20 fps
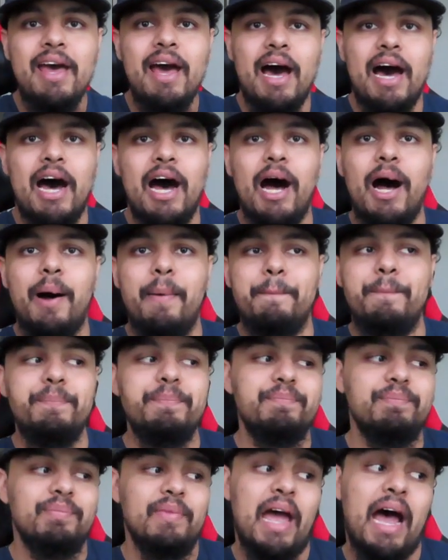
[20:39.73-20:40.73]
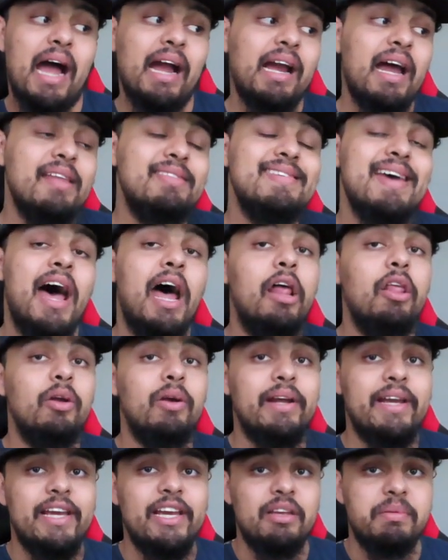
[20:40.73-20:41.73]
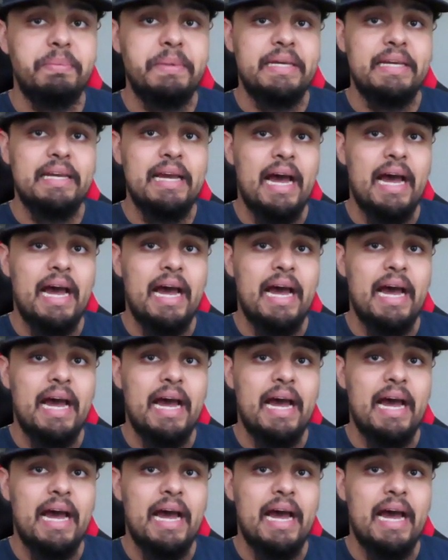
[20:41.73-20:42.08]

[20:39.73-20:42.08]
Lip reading: I got Tyler Higbee.